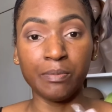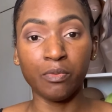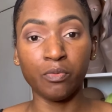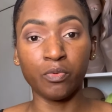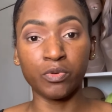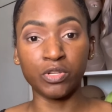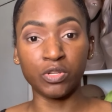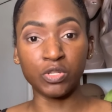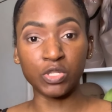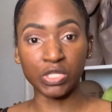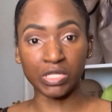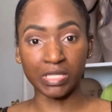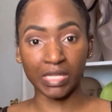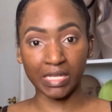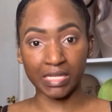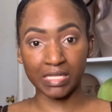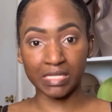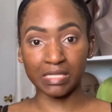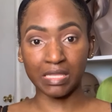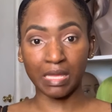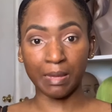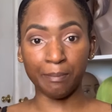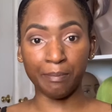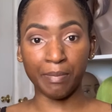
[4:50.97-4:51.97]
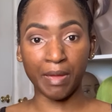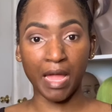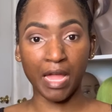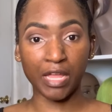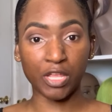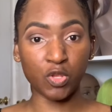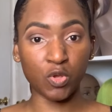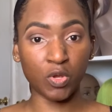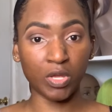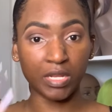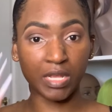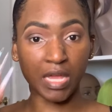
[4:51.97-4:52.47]
but when you just like step back,
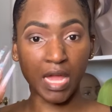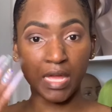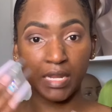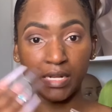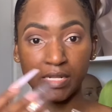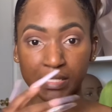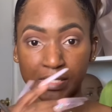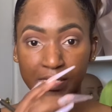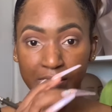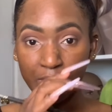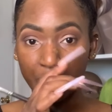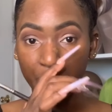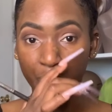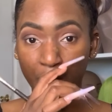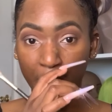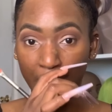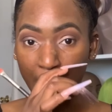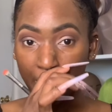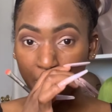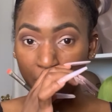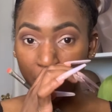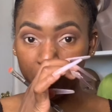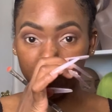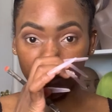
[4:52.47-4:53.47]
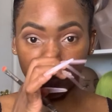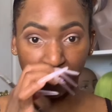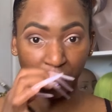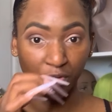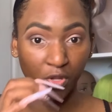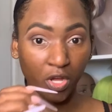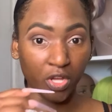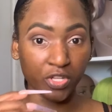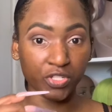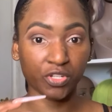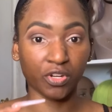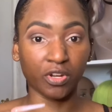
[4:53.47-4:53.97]
you can kind of see where like all the
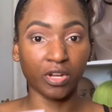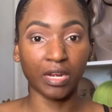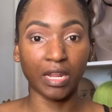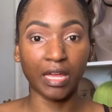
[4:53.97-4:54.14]
flaws are.